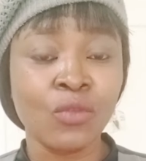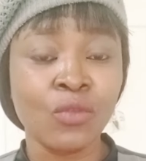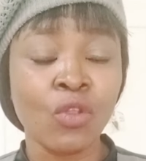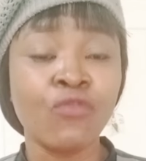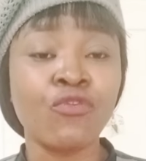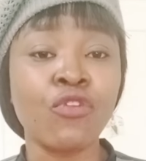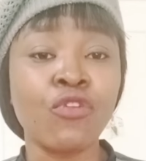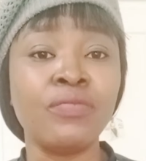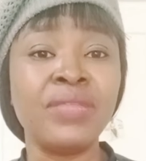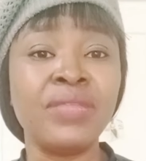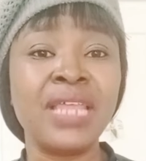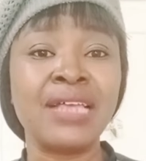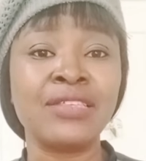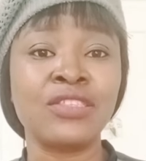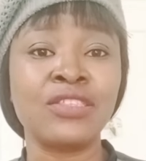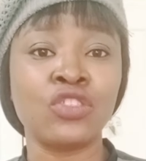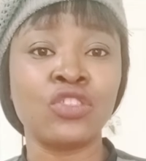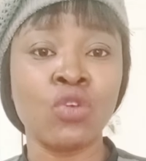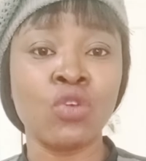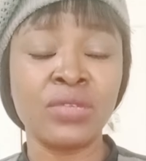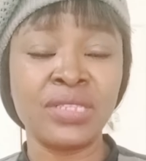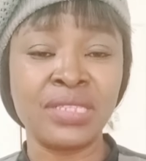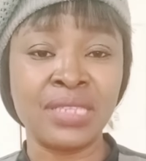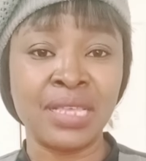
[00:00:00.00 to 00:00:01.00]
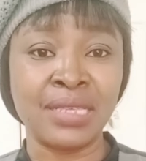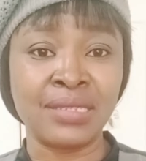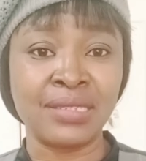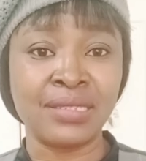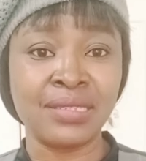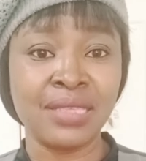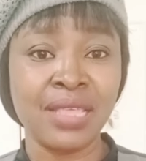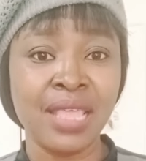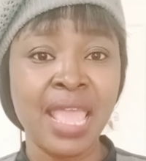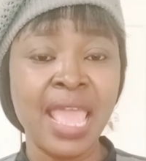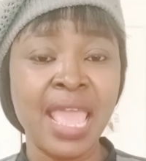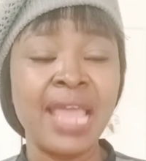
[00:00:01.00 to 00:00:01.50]
from their success.
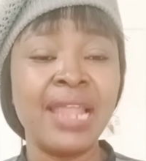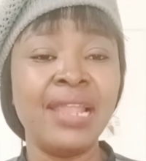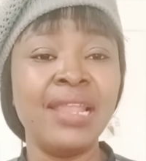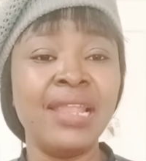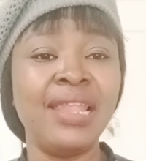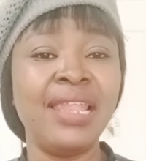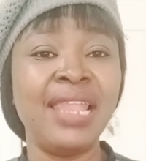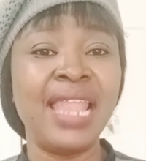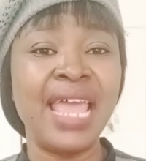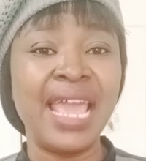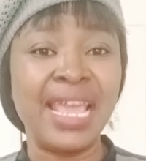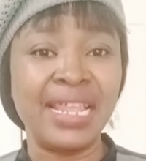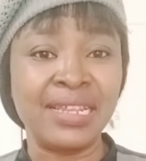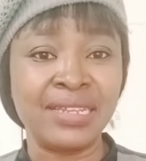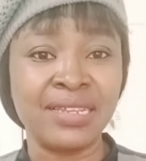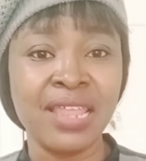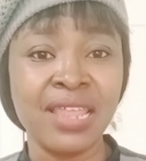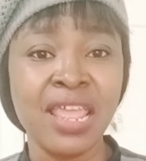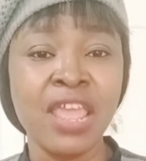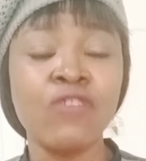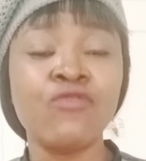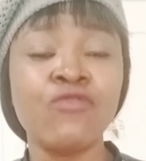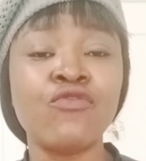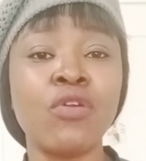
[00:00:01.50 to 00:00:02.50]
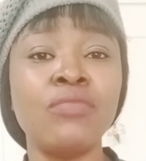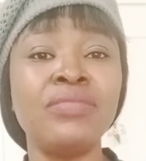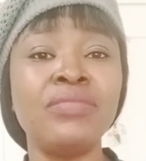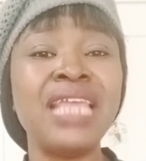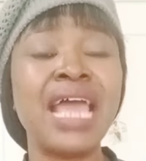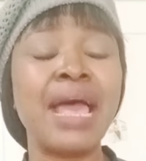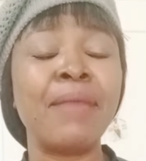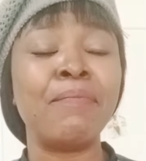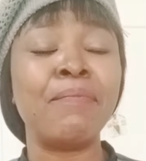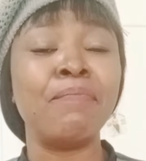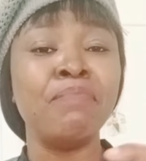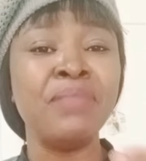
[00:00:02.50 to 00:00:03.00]
Learn from
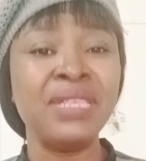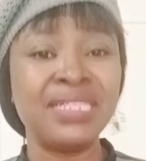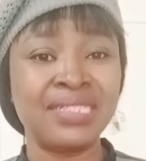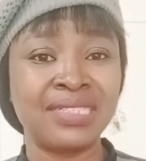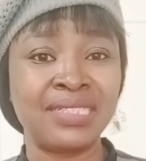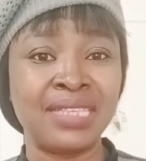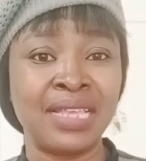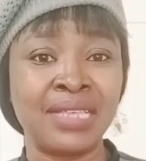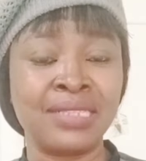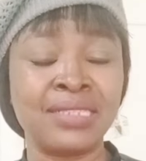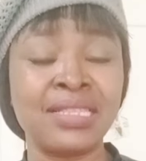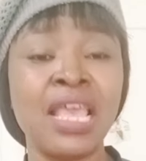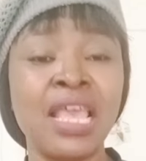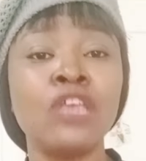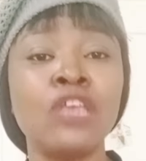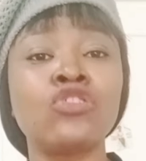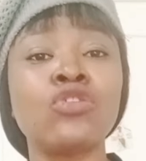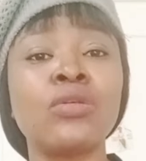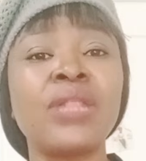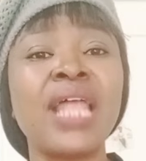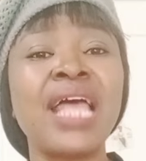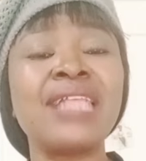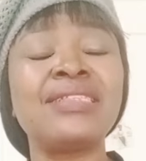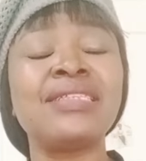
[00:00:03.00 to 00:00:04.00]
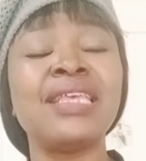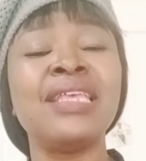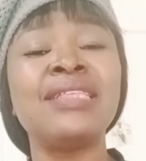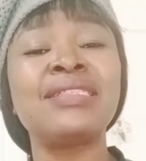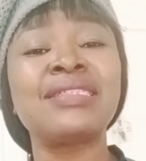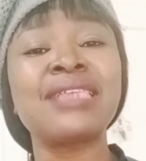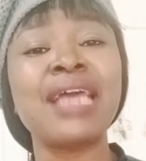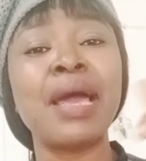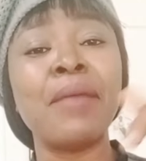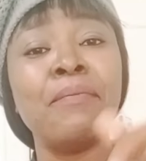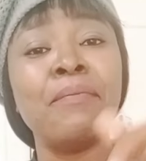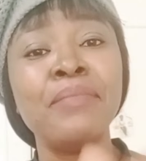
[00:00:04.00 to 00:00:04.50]
their mistakes so that
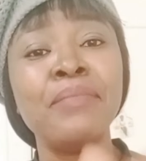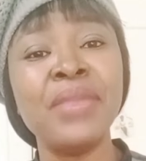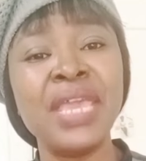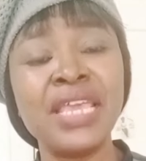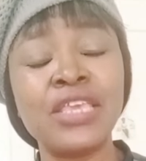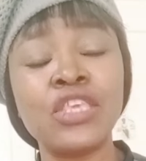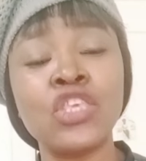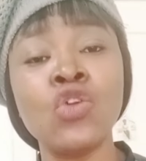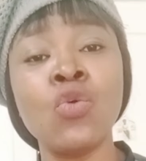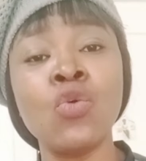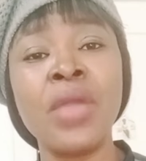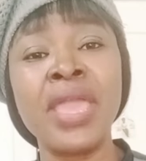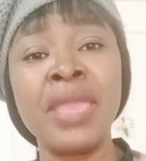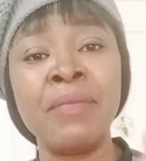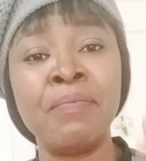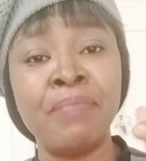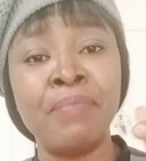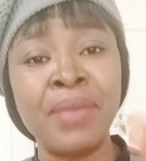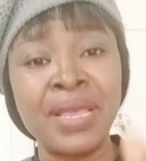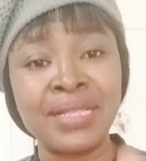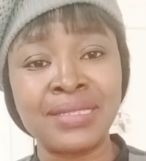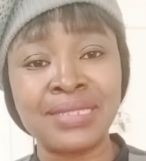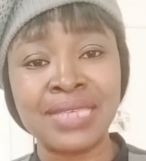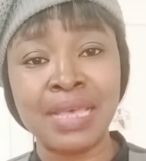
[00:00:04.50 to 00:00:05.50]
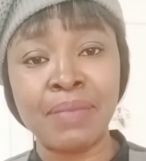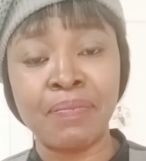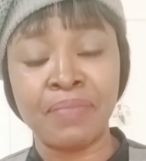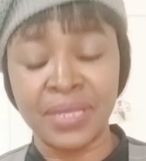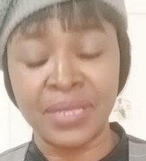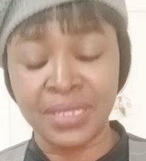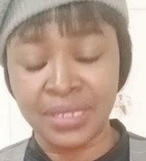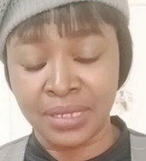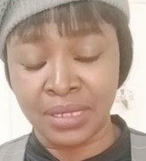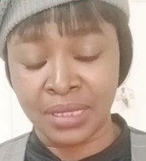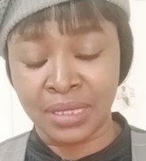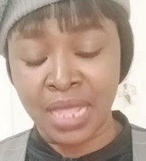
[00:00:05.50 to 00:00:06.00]
it can make you a better
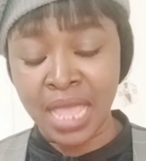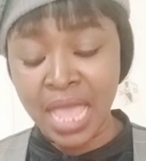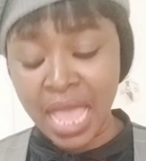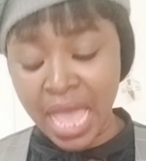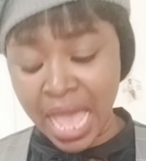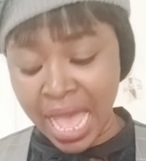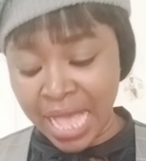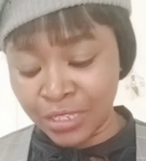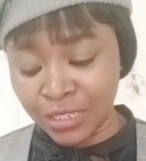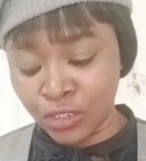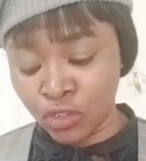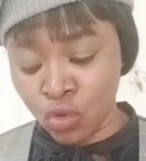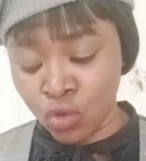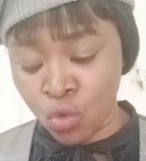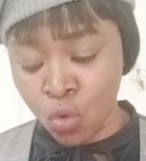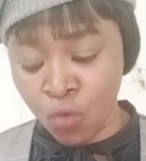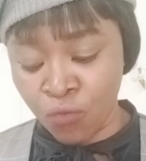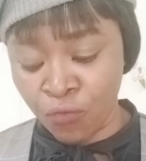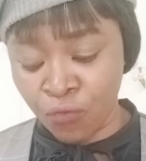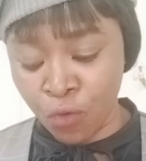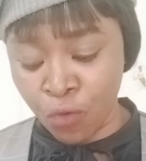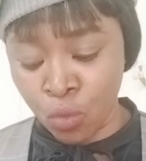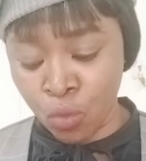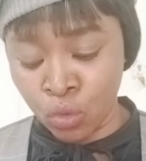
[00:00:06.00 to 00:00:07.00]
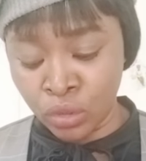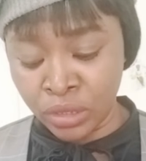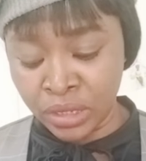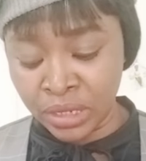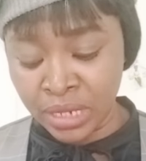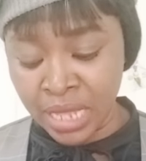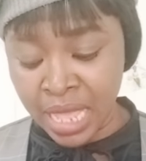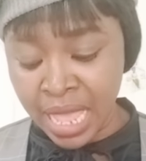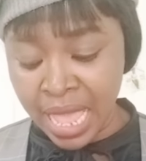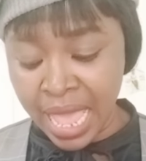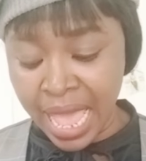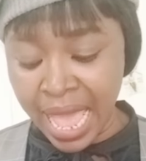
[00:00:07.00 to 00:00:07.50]
person as you go forward
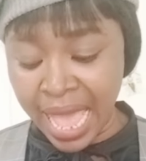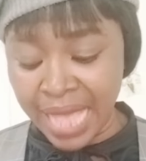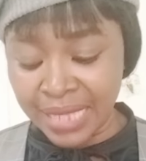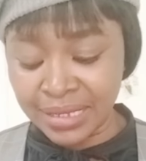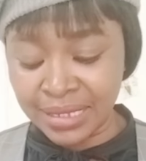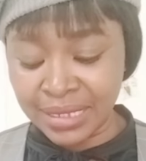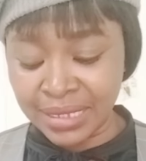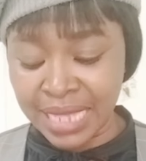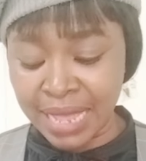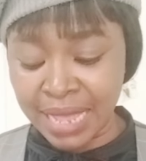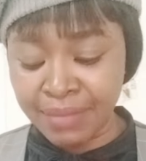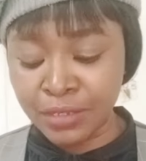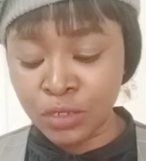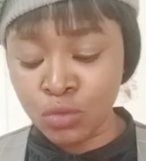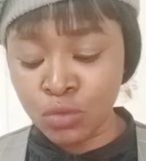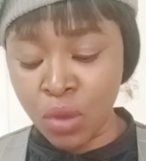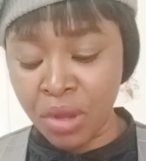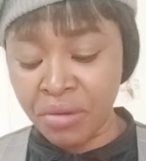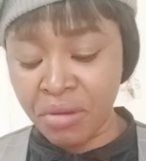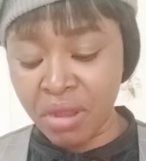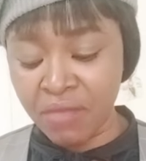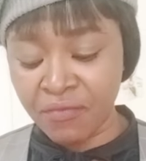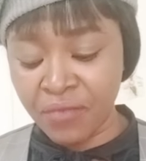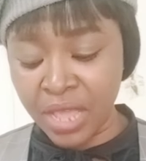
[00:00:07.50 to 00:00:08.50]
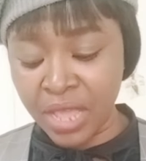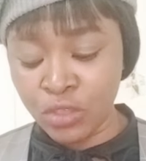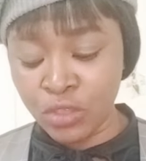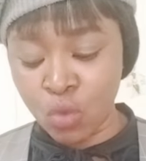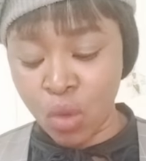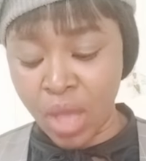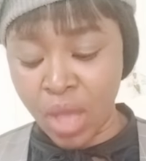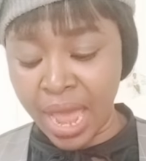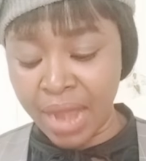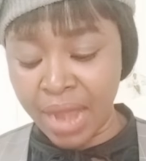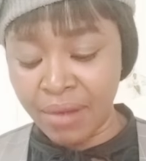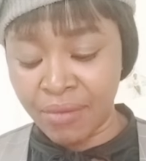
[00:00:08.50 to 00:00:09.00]
accept wherever
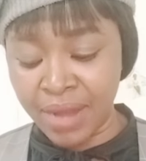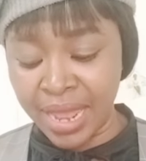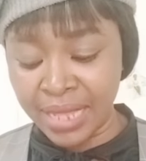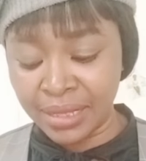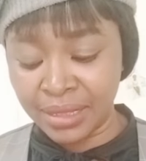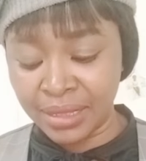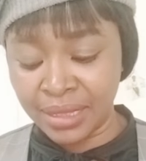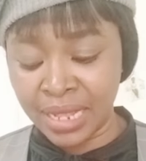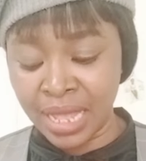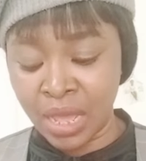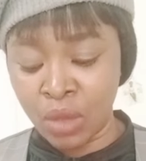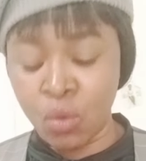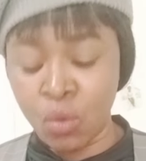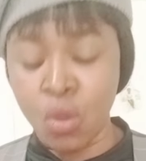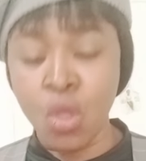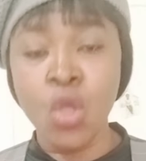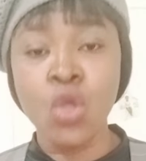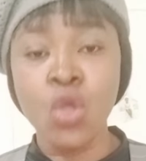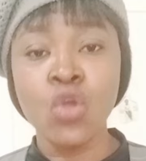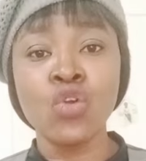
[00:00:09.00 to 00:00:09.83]
you are right now.